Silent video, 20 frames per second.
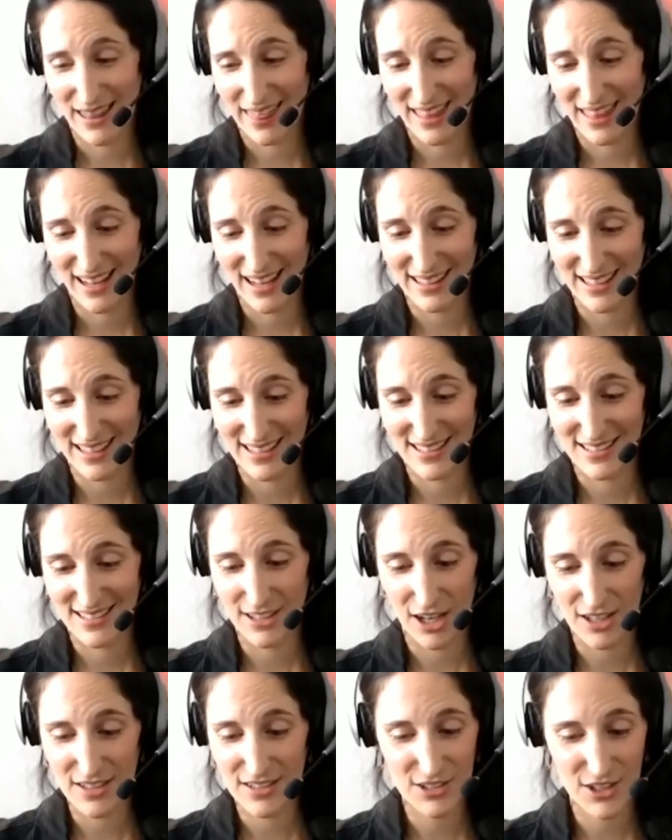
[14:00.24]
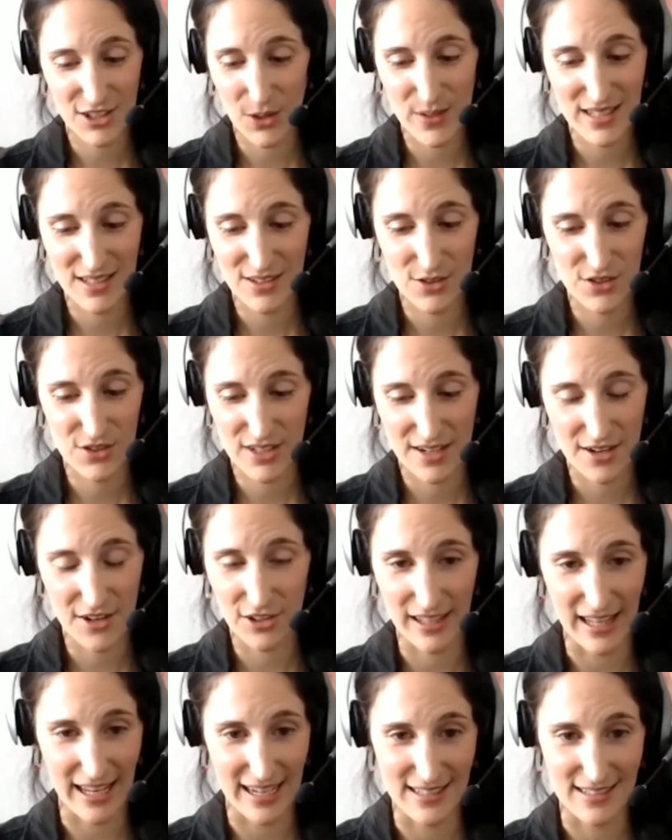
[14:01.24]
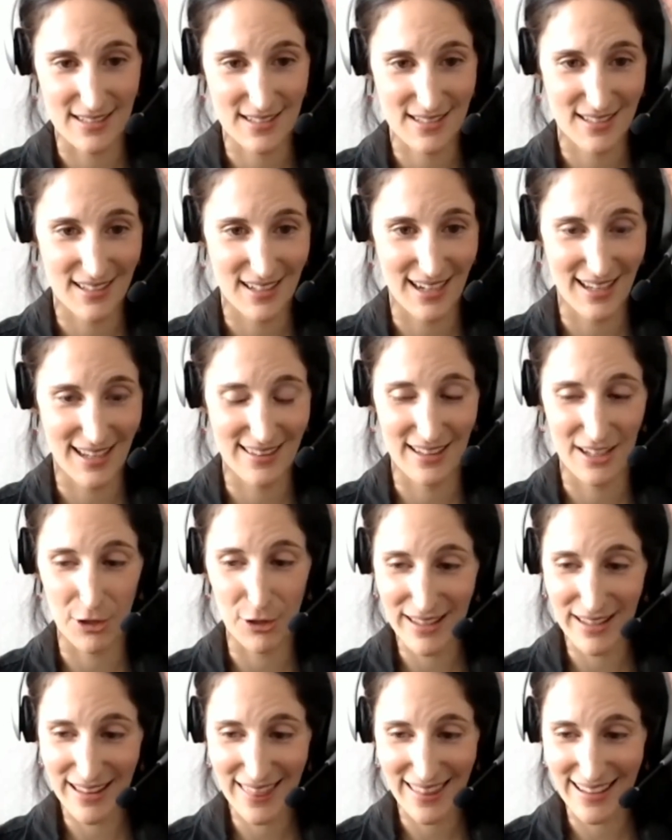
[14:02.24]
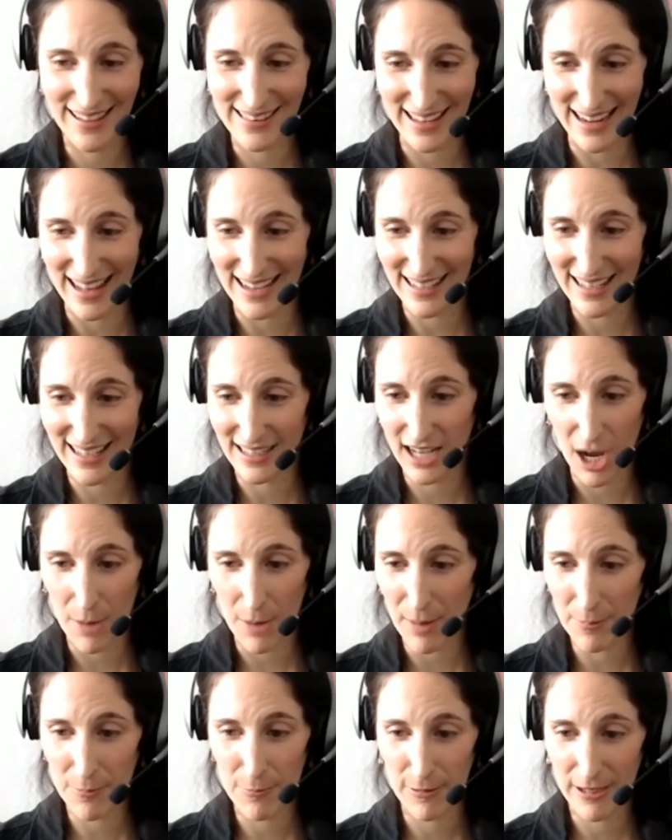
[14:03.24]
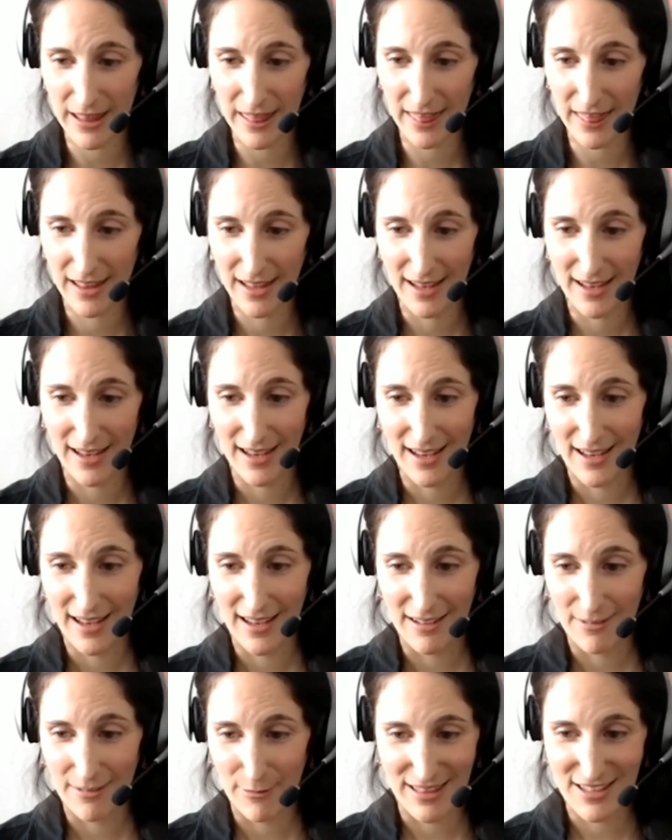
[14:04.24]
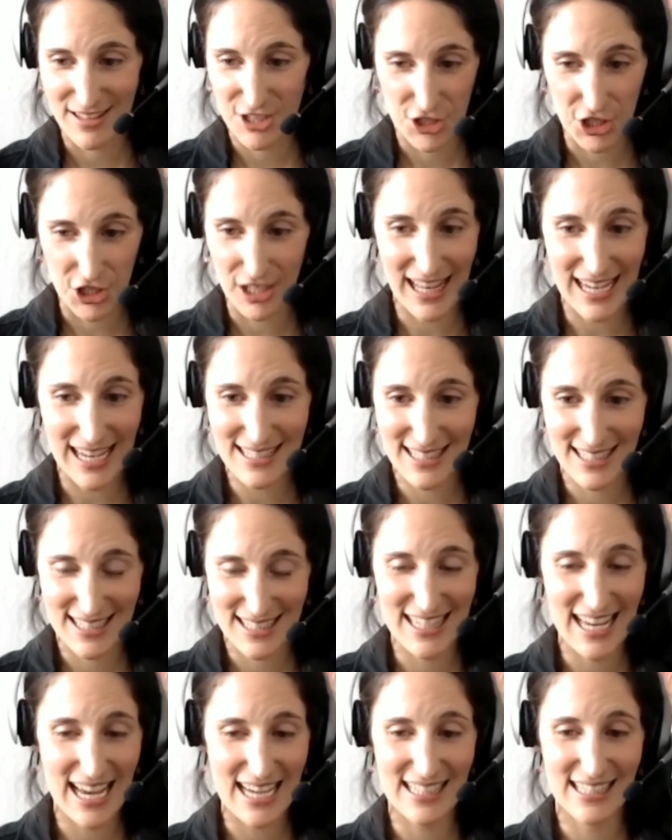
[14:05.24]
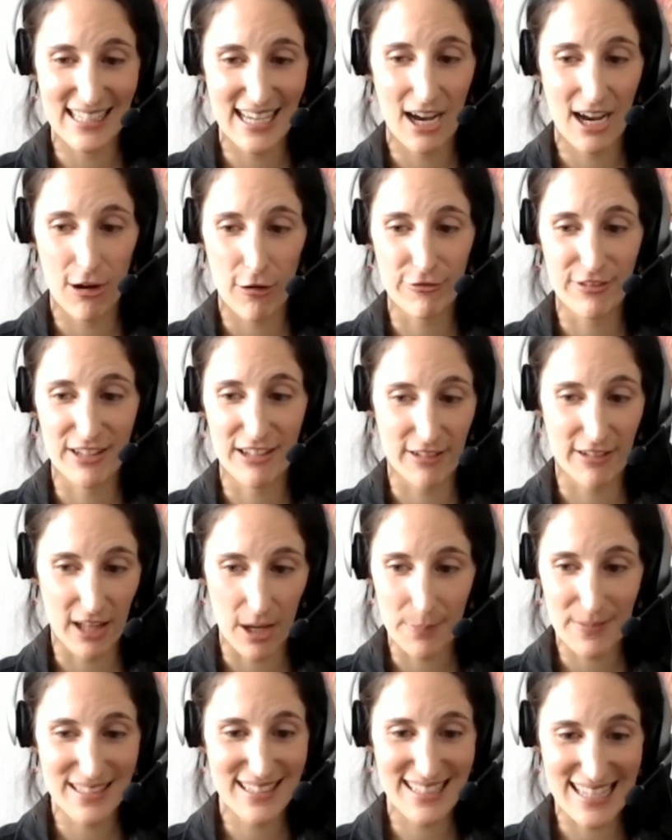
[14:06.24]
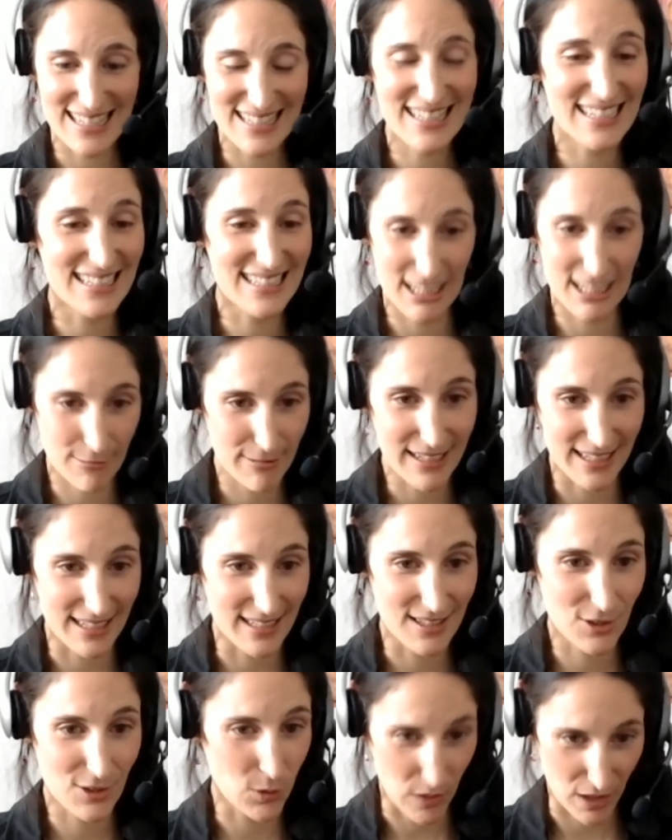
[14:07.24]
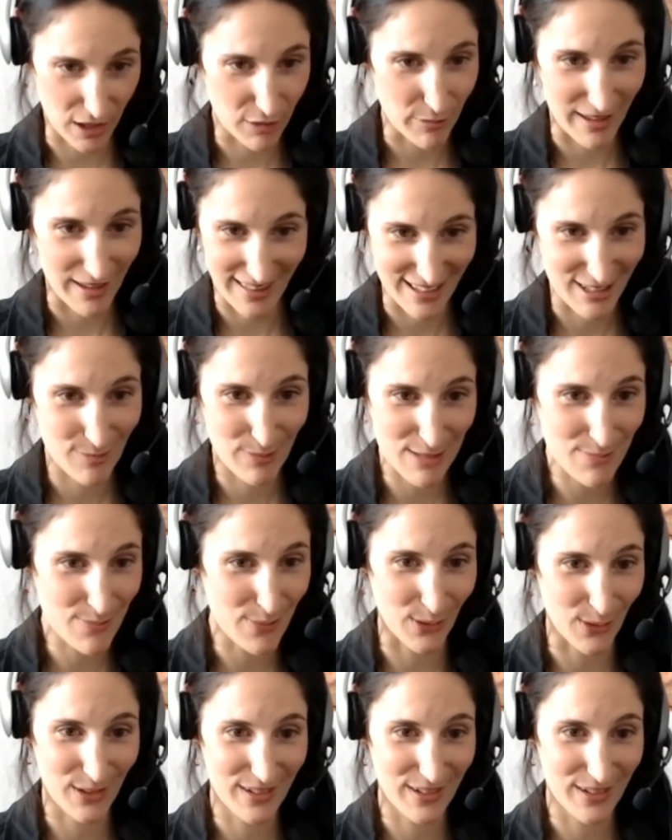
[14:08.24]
thing that it's not so easy to generalize. And the only thing that I can come up with generalizing is the idea of developing sensitivities to work with these people.